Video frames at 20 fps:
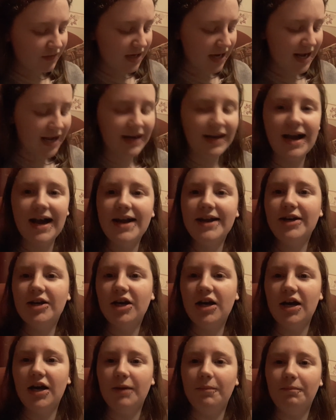I like
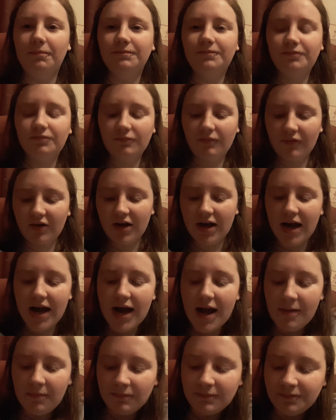them, yeah?
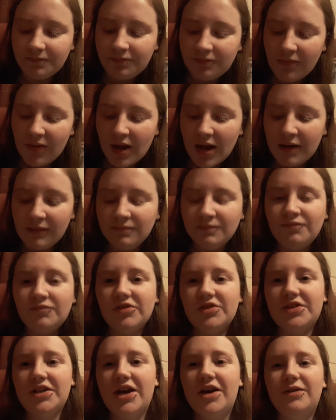
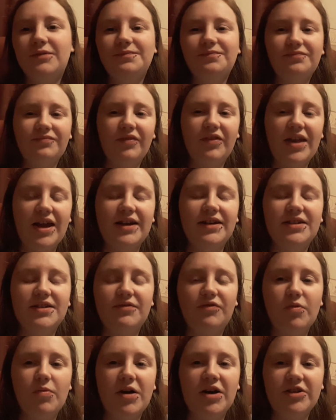So, thanks
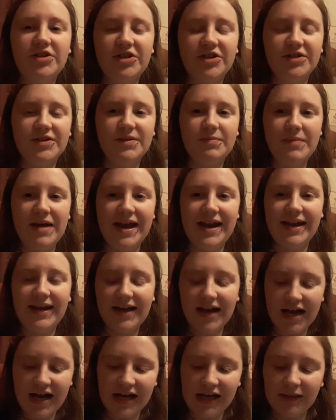for watching us
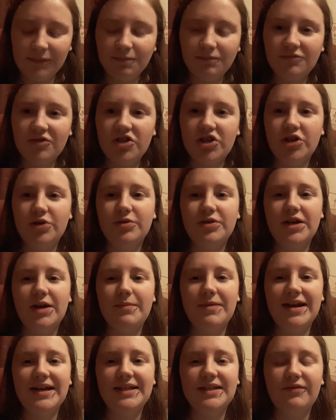make Tudor
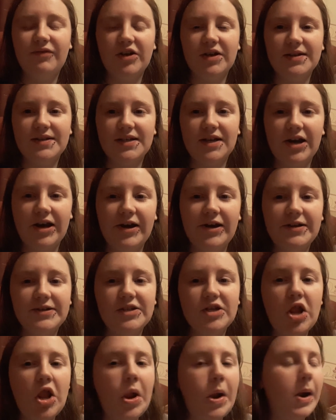Maids of Honor
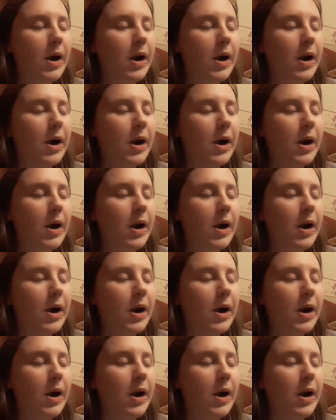tarts.